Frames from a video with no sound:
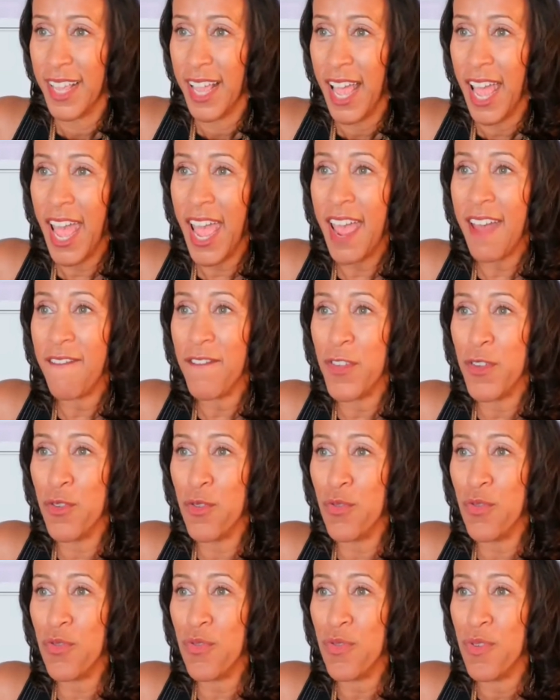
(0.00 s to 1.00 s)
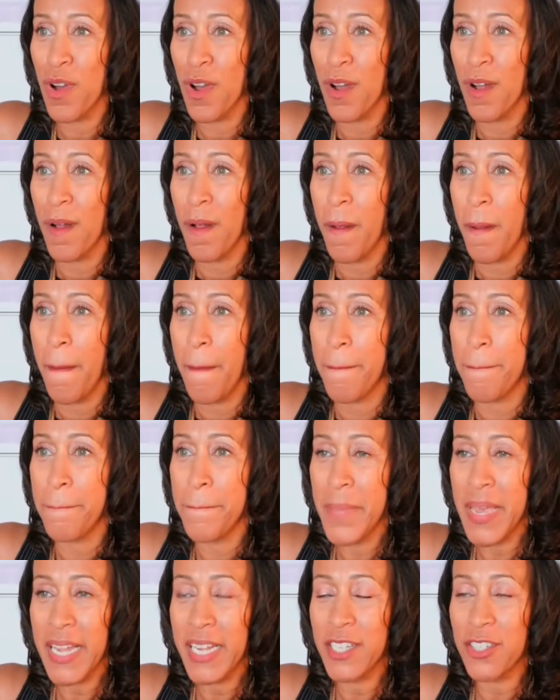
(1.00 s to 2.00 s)
Have you
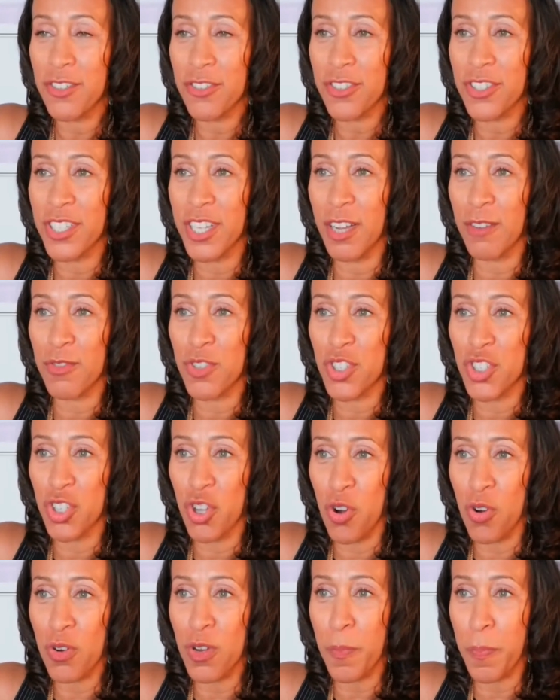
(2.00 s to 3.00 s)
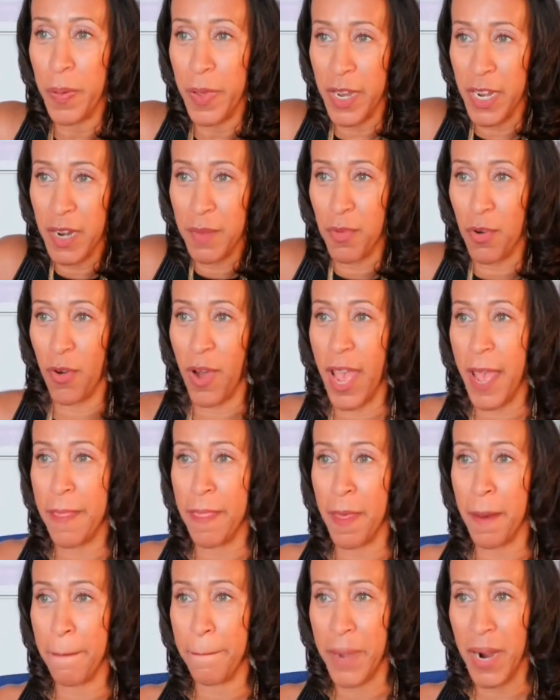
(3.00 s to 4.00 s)
made yourself so dependable
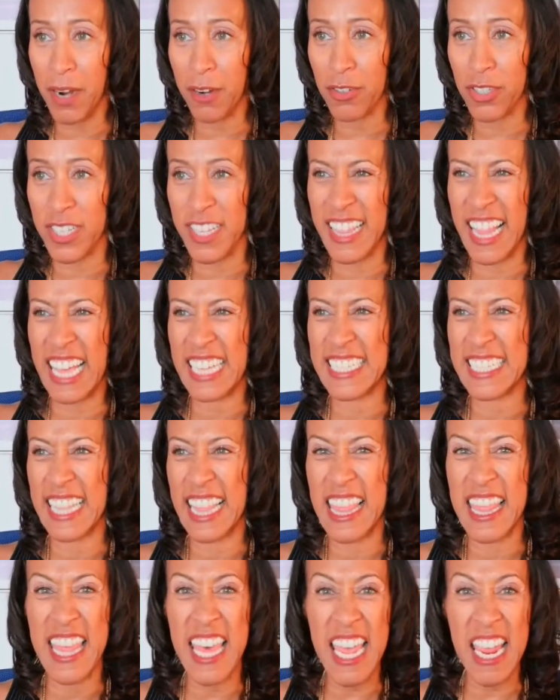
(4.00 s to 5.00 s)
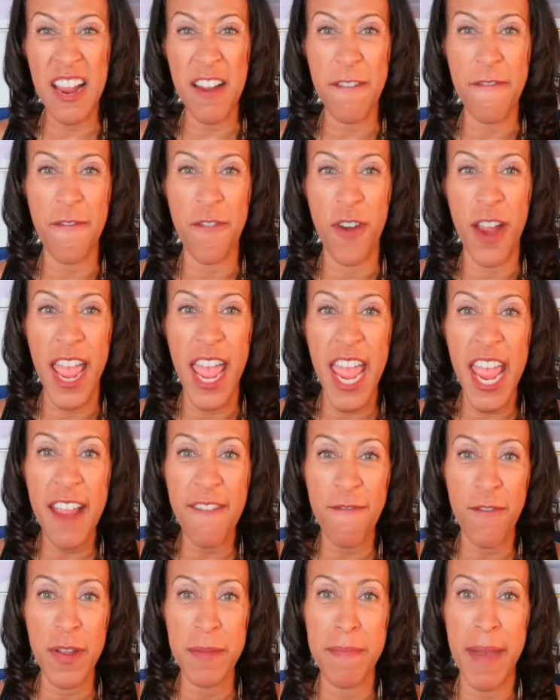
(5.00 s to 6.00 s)
and the person that's there for
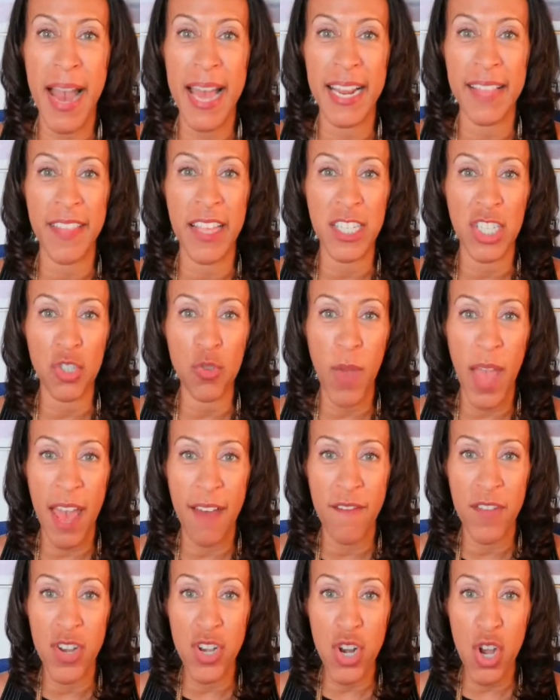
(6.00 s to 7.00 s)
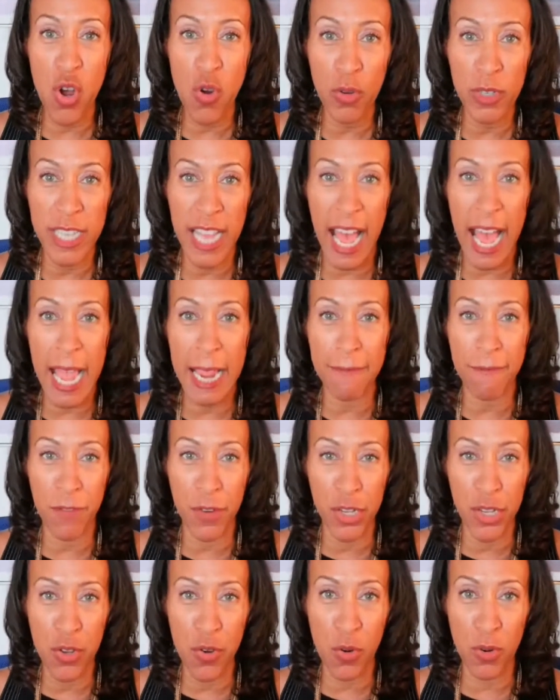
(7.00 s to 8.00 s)
everybody that you have no time
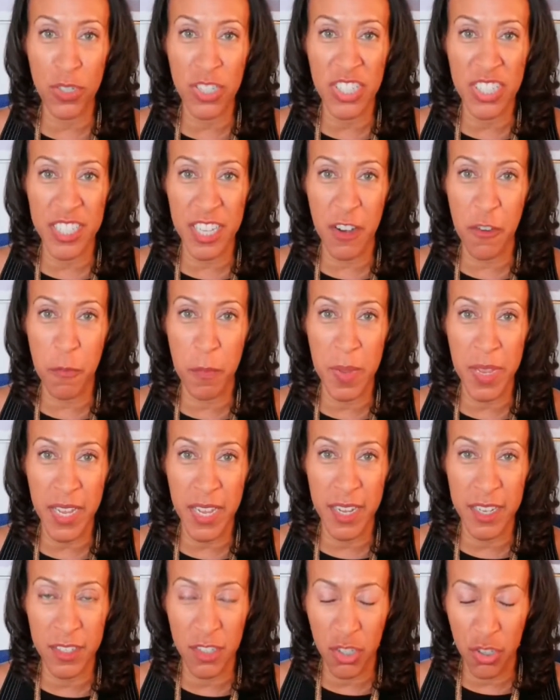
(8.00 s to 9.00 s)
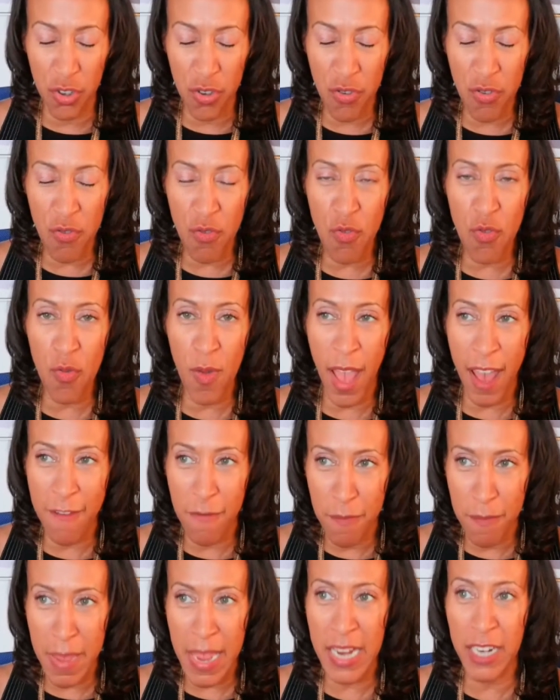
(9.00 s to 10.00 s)
for yourself because you
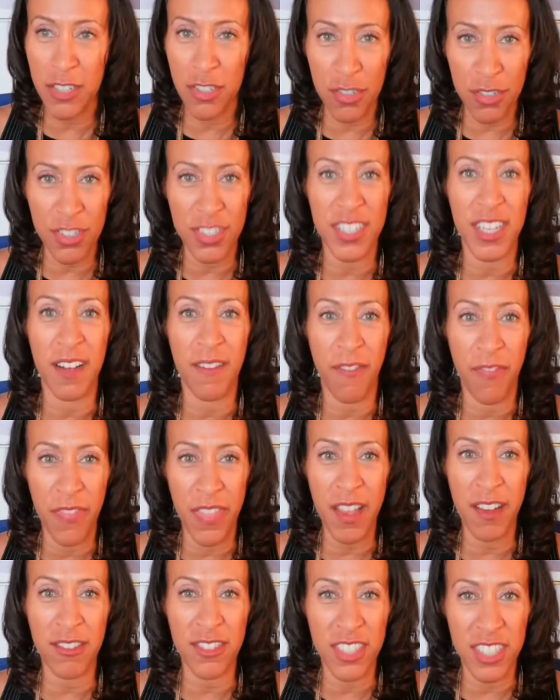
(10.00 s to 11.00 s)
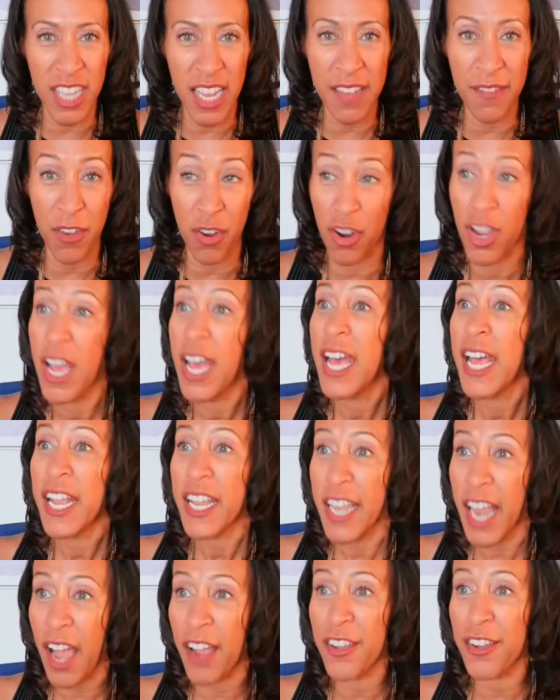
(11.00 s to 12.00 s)
have made yourself their savior?
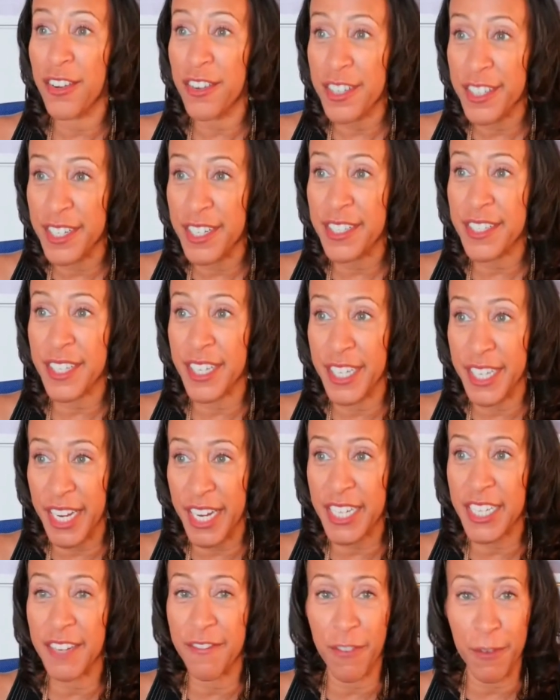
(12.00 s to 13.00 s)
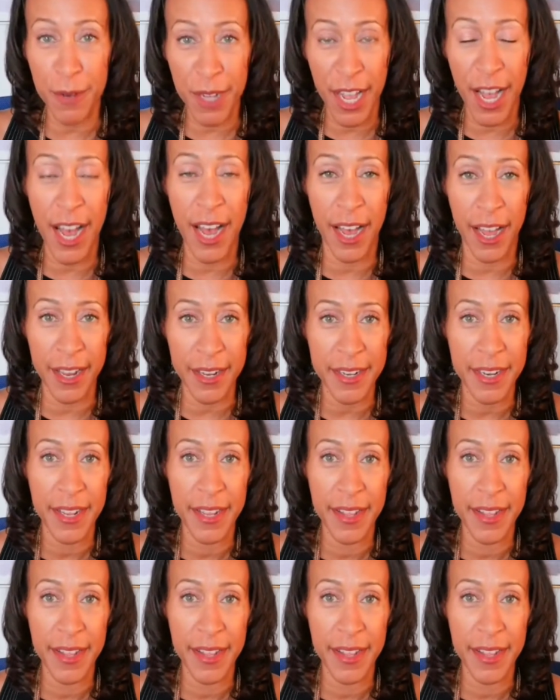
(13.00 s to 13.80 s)
Now you're disconnected from God.